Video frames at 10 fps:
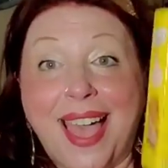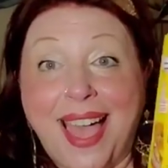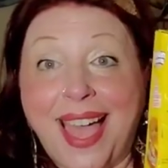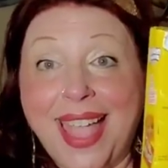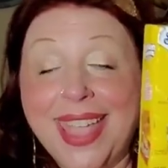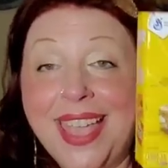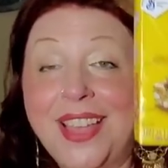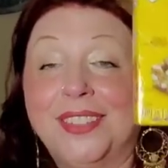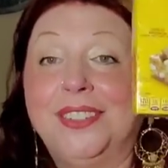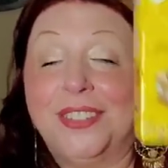
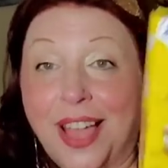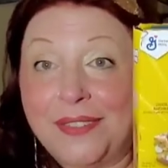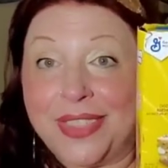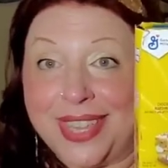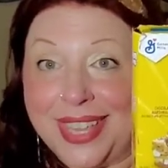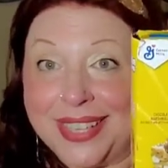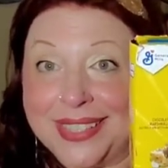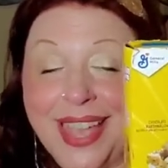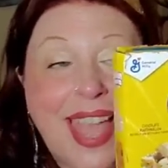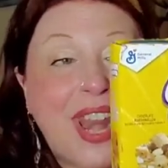I love these,